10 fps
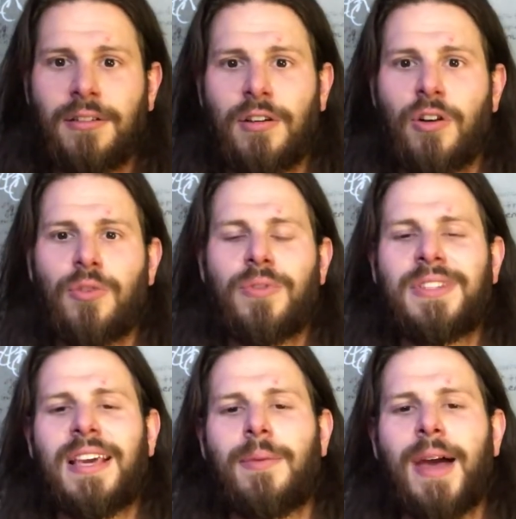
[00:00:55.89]
earth will
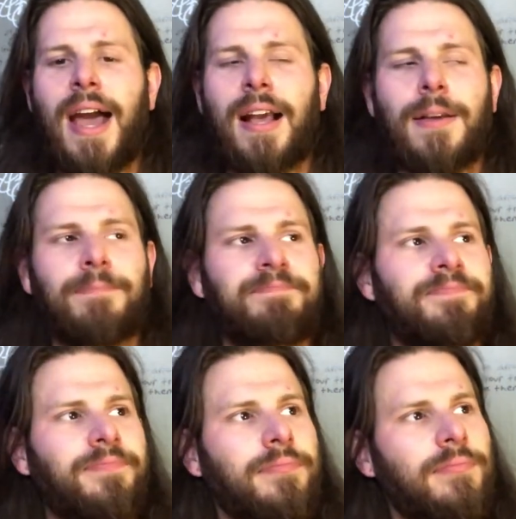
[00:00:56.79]
take it back.
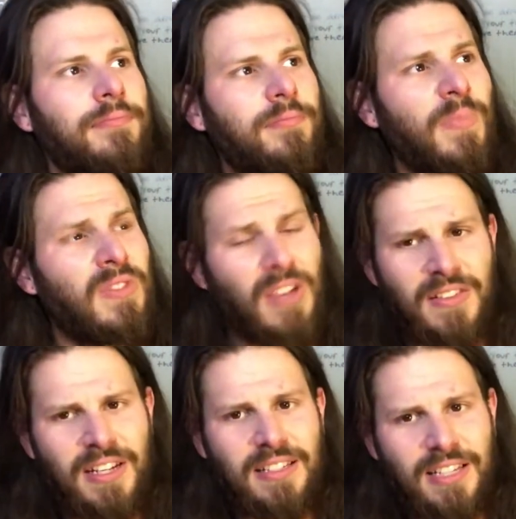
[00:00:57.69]
Does
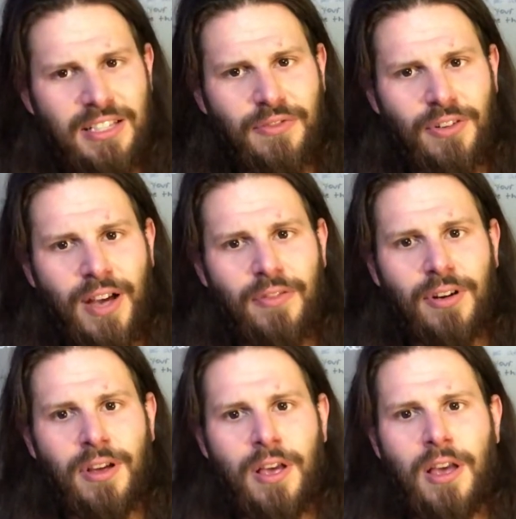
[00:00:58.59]
it exist forever?
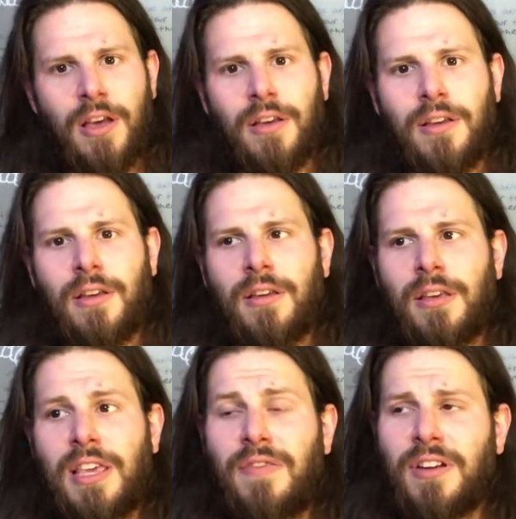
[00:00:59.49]

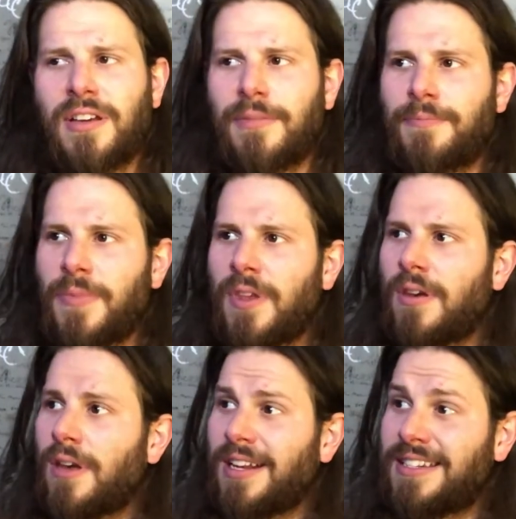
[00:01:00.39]
Even a
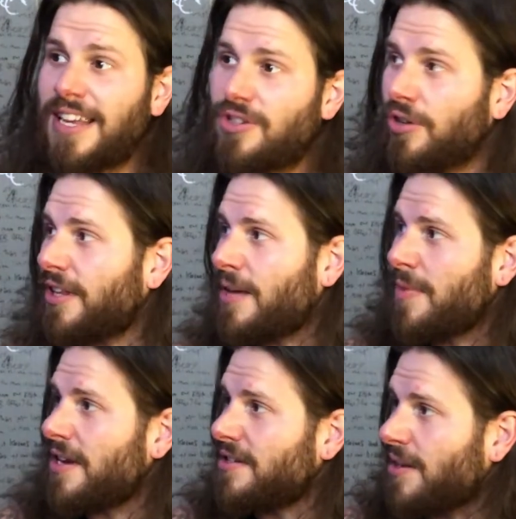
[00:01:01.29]
digital
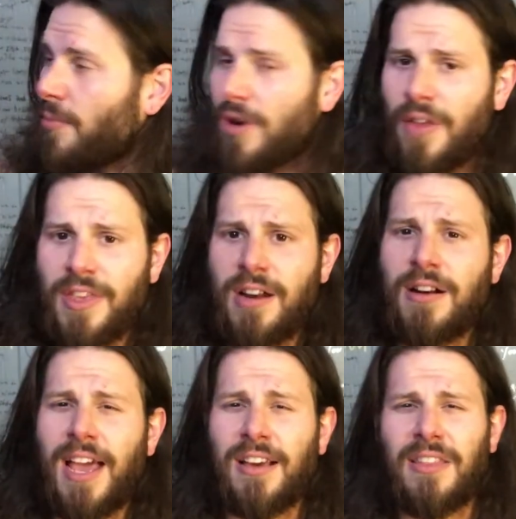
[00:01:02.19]
image somewhere on the
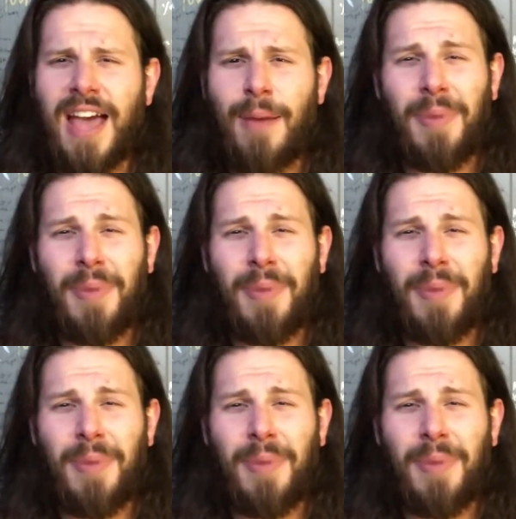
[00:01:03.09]
internet, could that